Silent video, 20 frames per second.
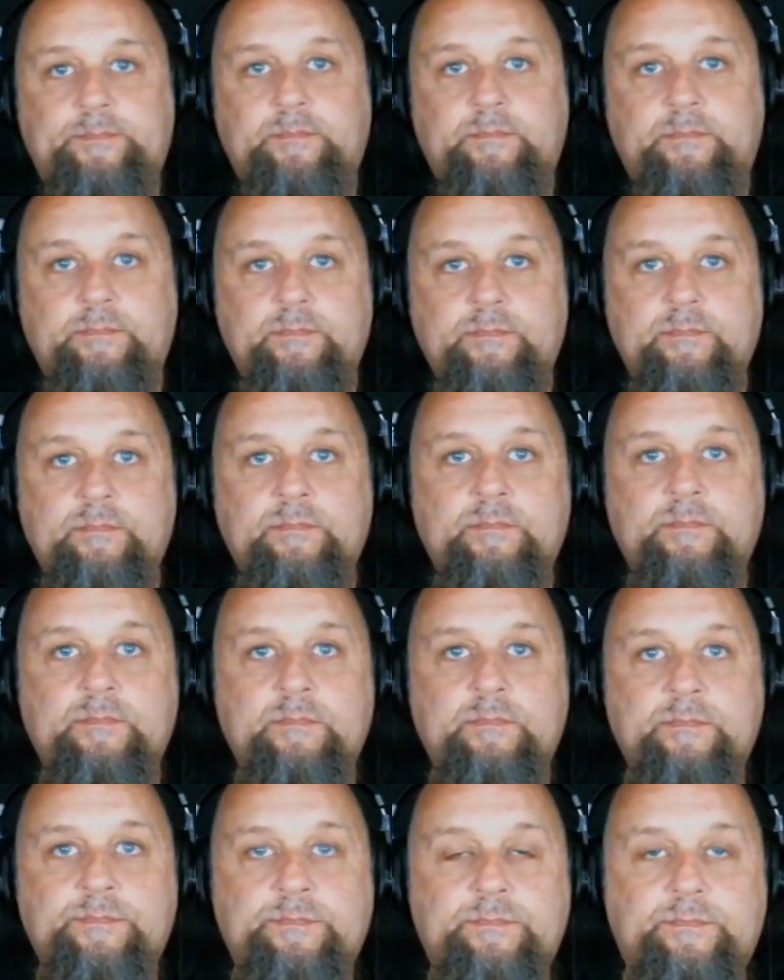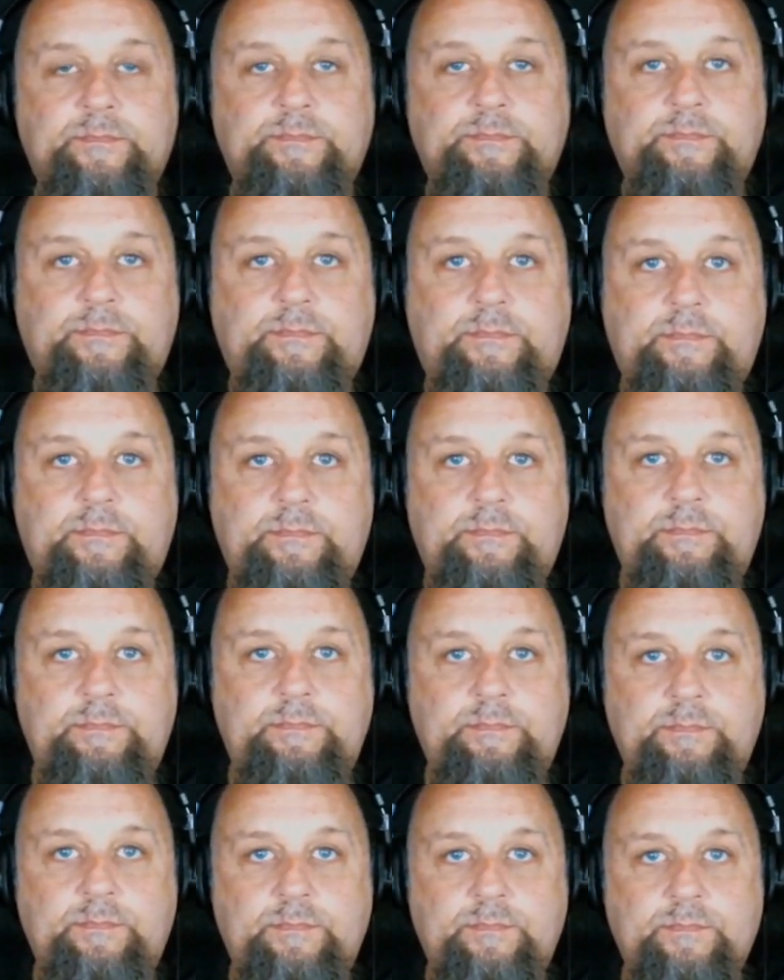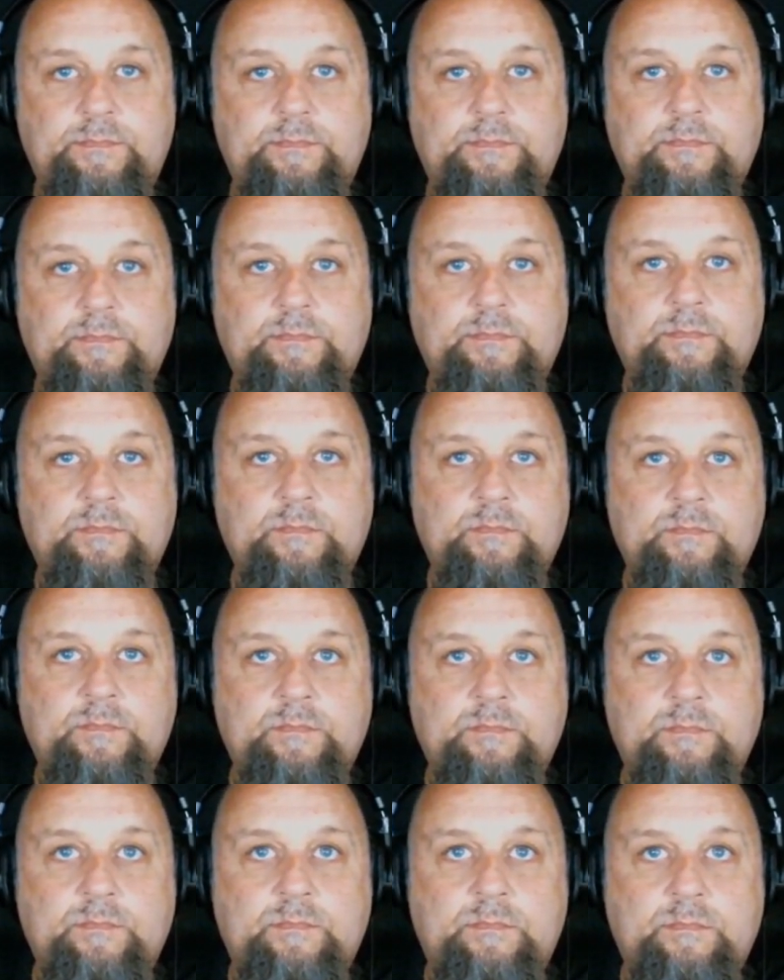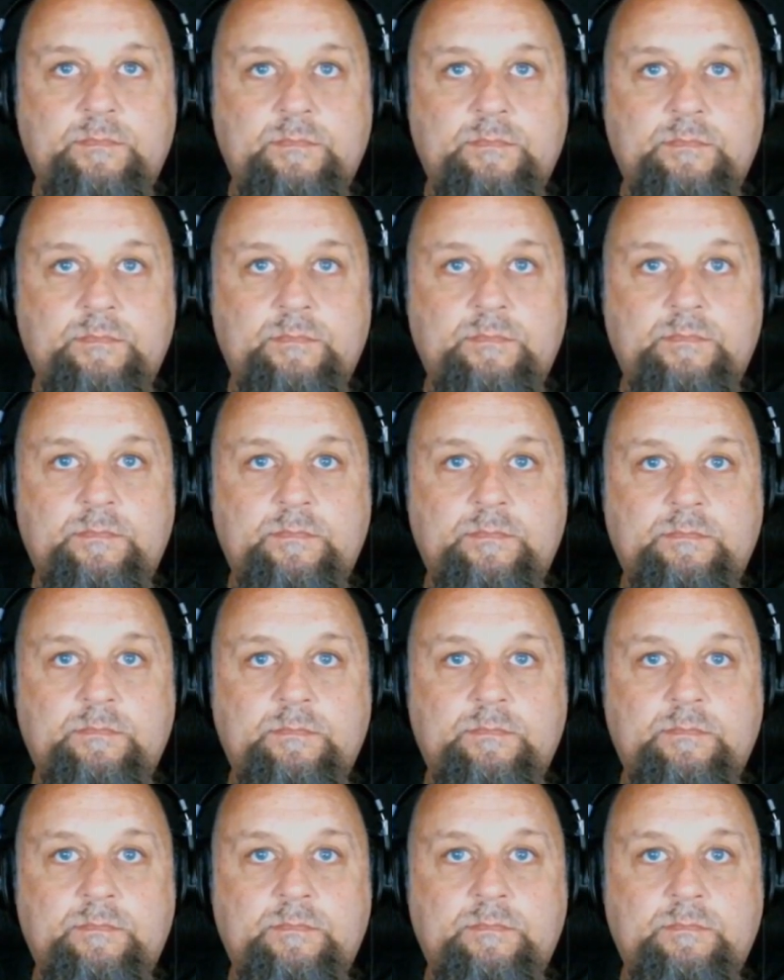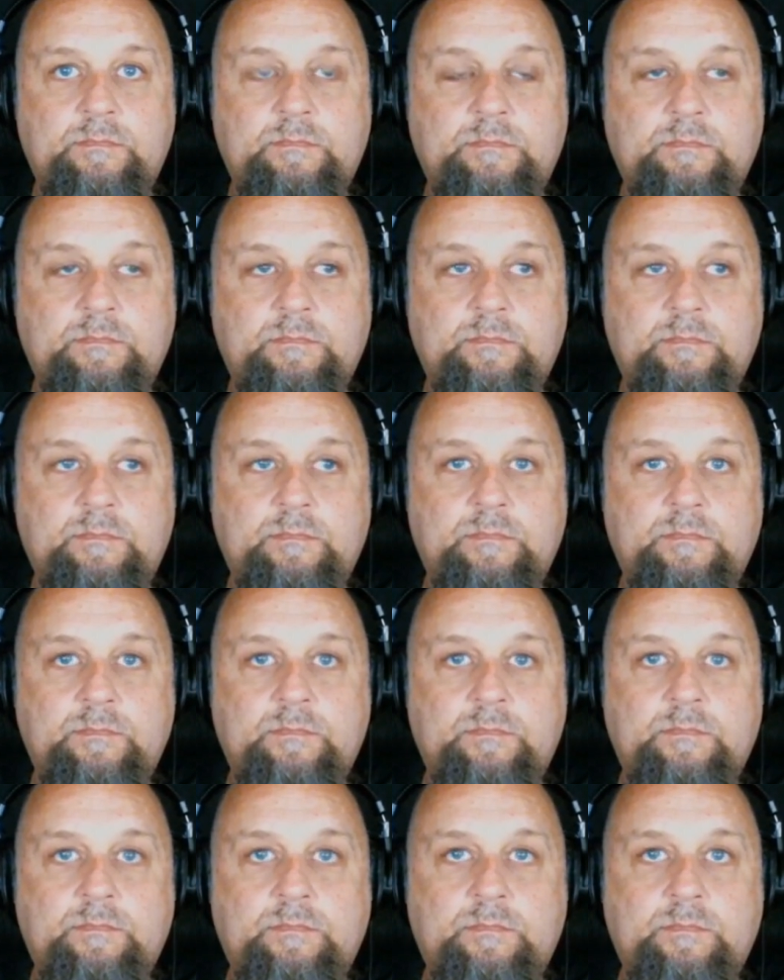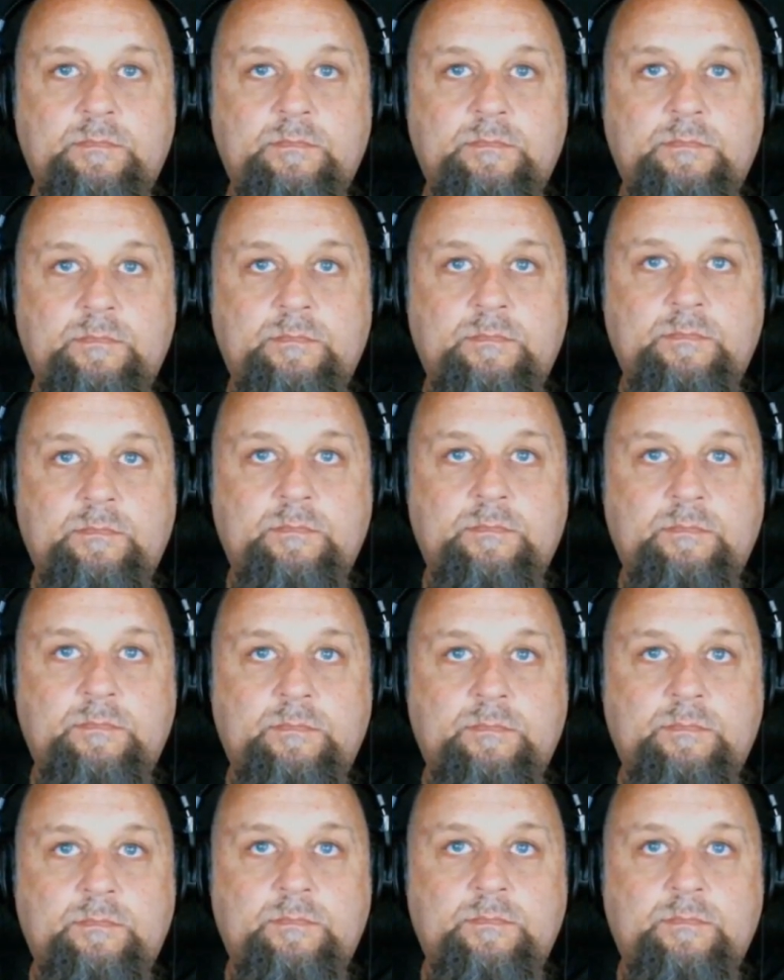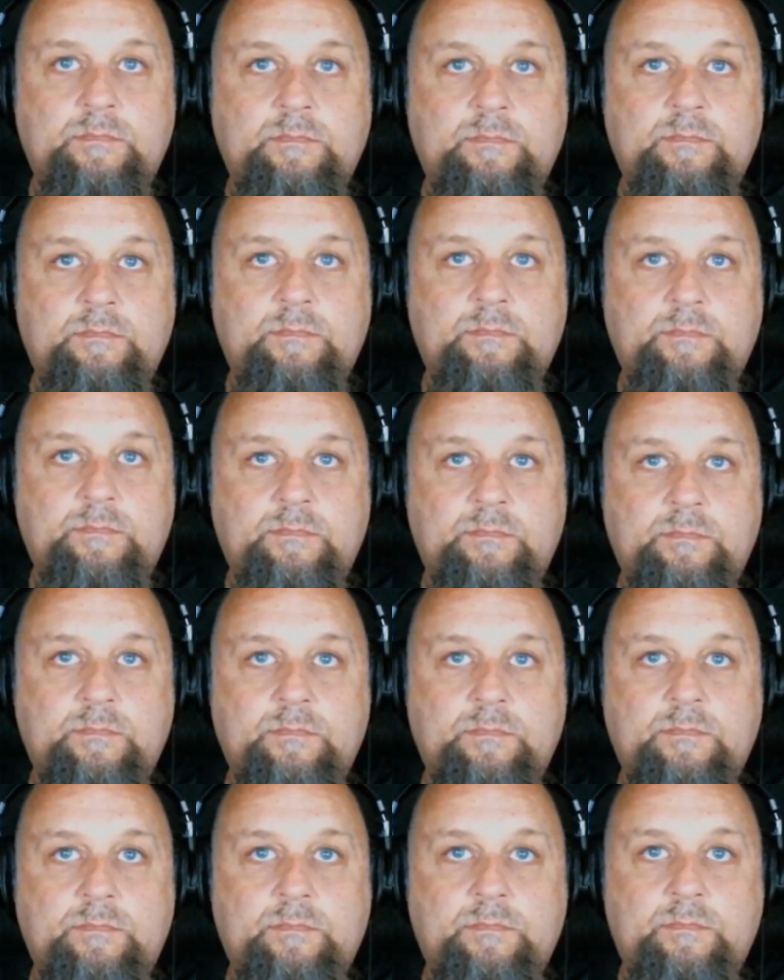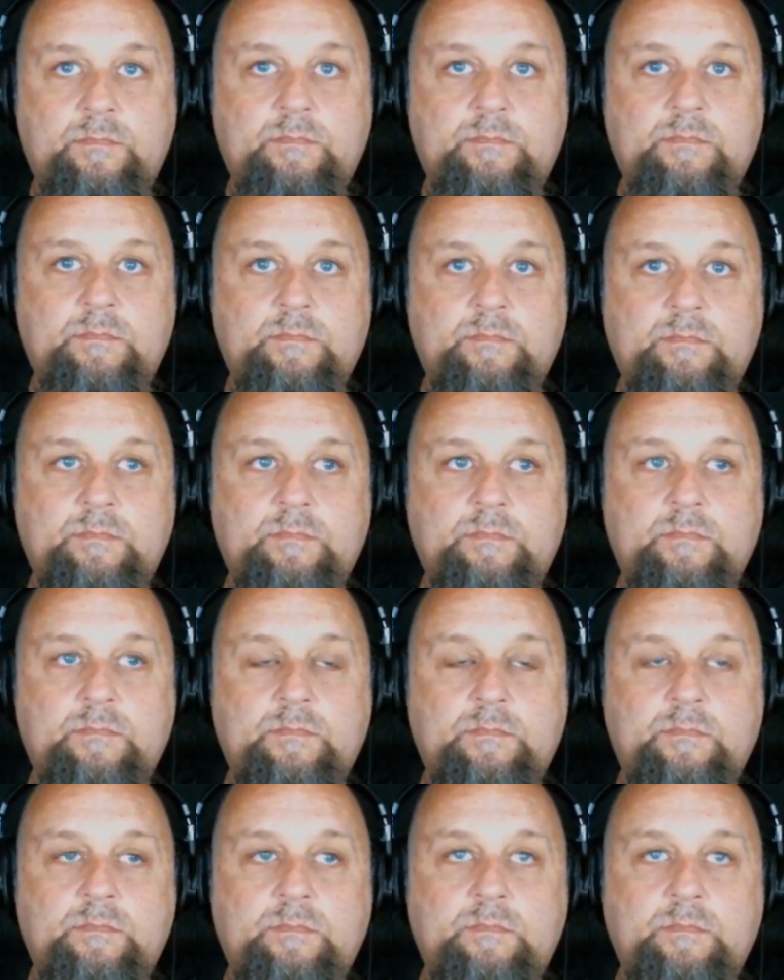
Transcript: This person isn't speaking.